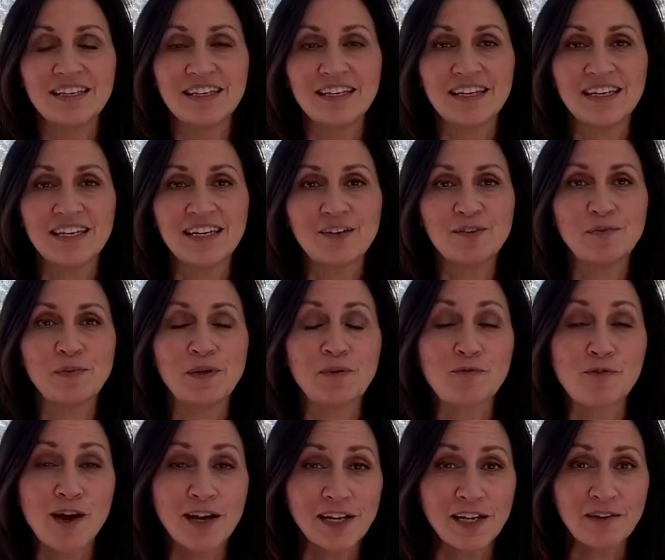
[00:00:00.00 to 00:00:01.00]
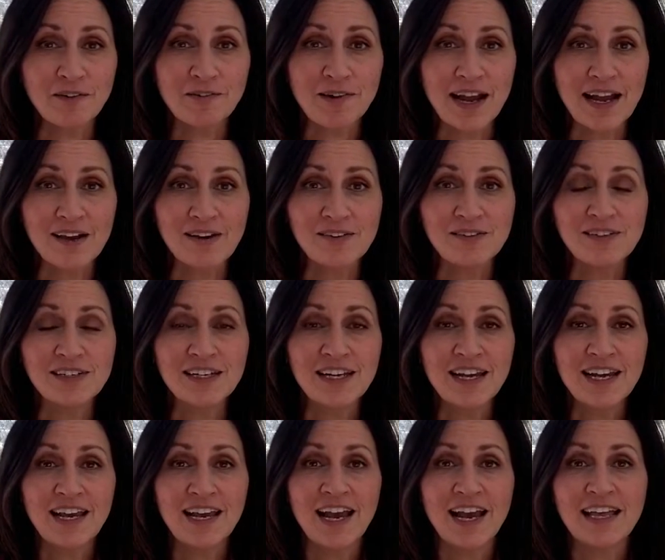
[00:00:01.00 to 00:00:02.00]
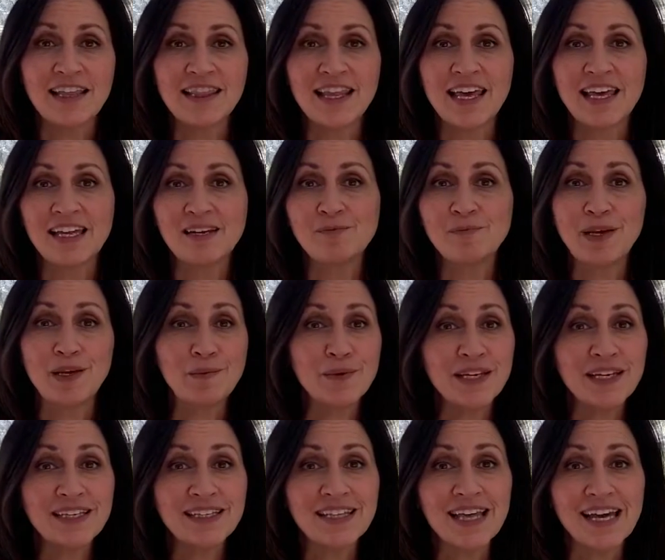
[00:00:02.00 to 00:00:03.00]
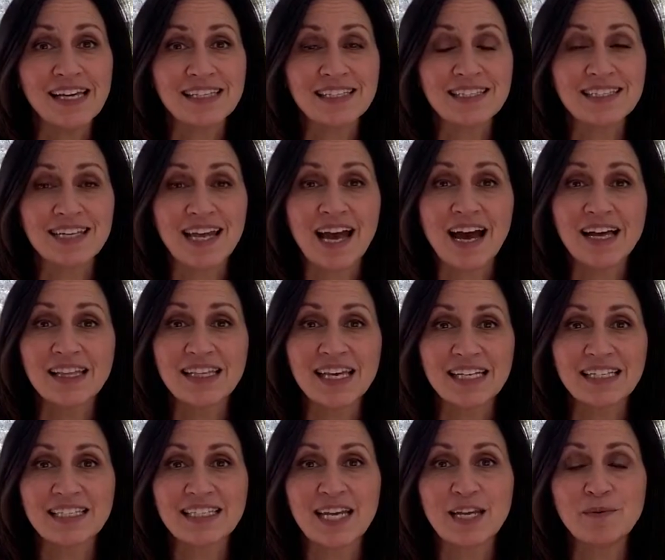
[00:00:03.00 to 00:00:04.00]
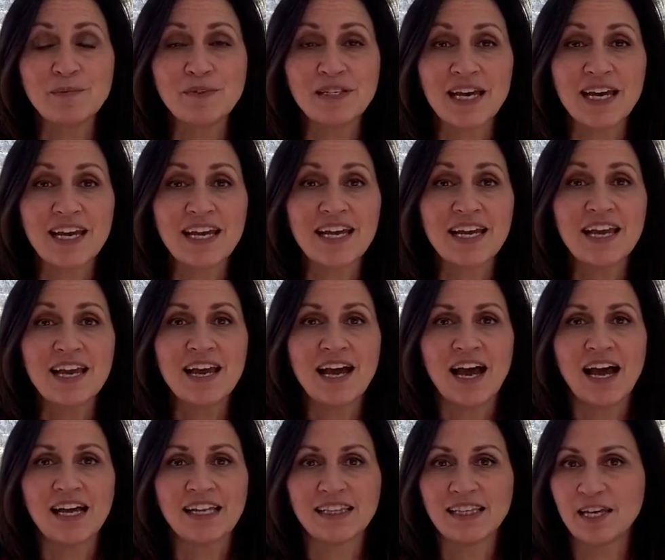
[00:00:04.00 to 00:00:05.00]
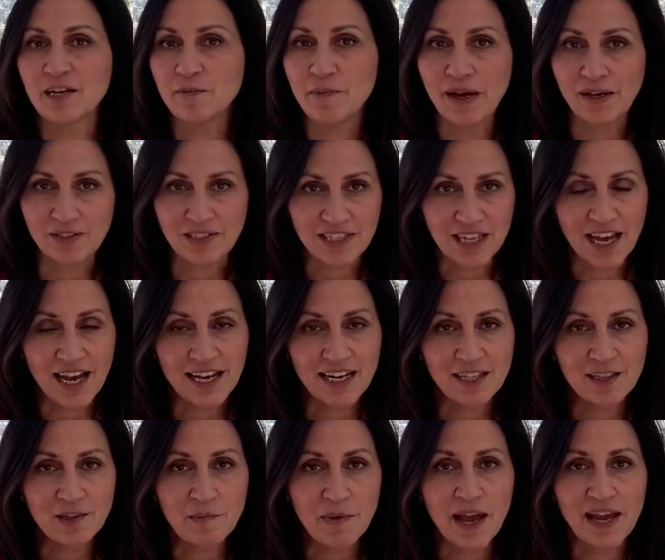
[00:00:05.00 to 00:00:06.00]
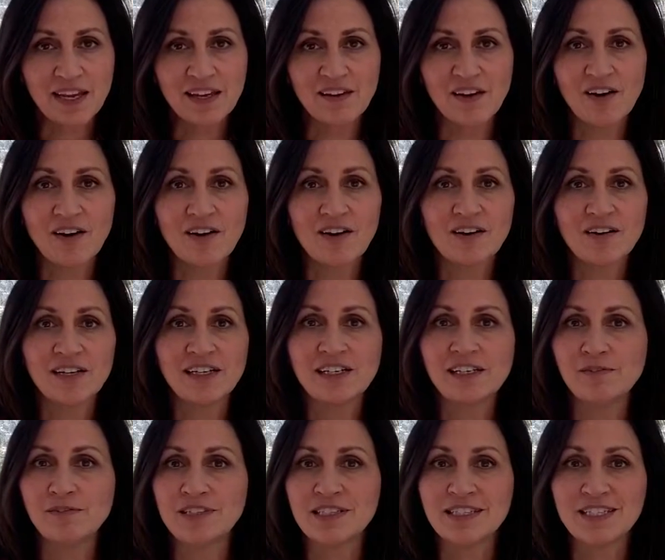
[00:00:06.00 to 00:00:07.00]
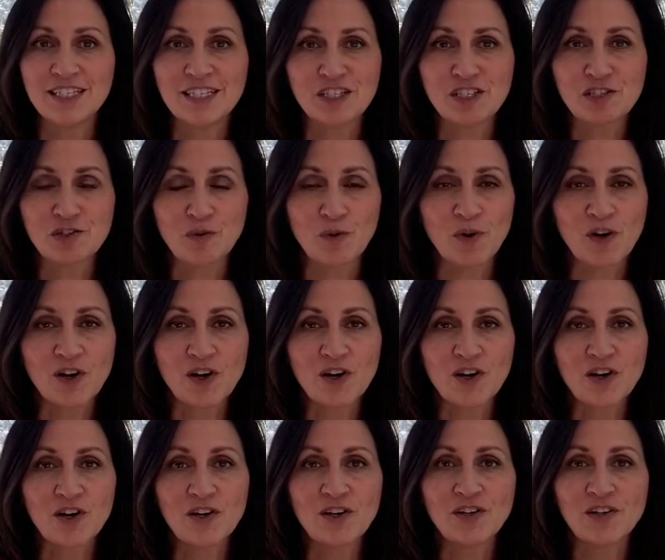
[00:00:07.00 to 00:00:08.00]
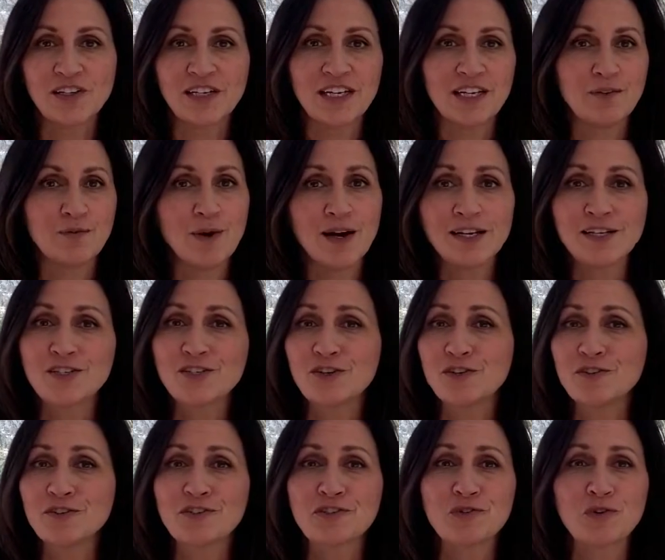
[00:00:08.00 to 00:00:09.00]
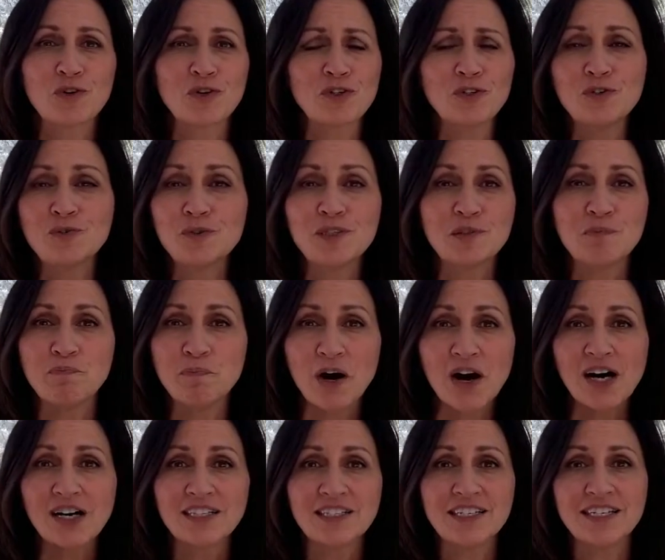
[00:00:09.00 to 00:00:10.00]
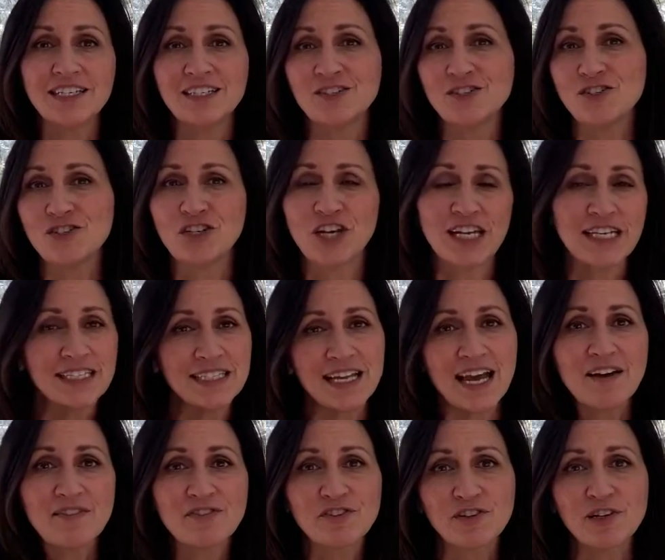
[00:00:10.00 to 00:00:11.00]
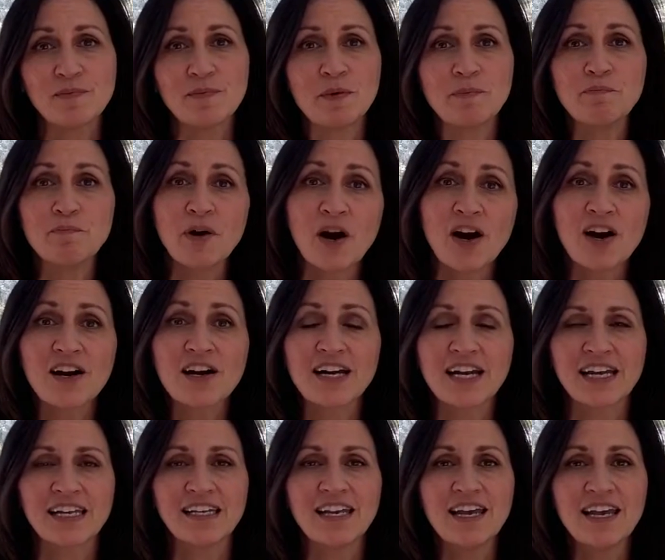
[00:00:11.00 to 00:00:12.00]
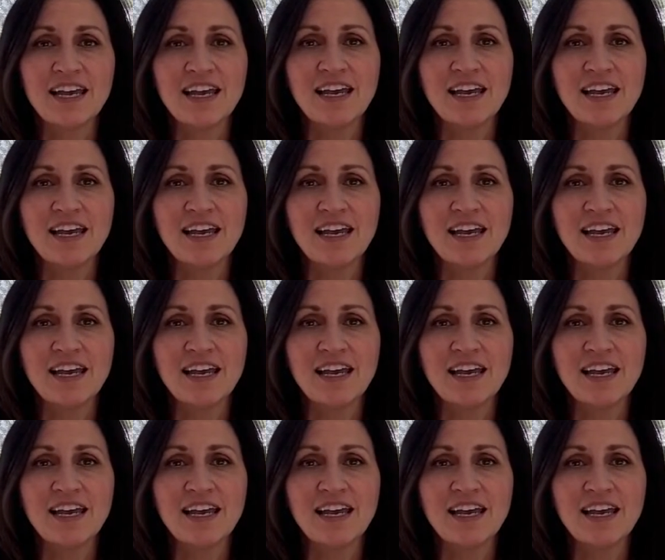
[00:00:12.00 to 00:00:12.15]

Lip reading: He would be running around, and then maybe on that same day, I'd let him outside in the backyard, and he would see a squirrel, and he'd want to show the squirrel who was boss, and he'd chase after him and bark, and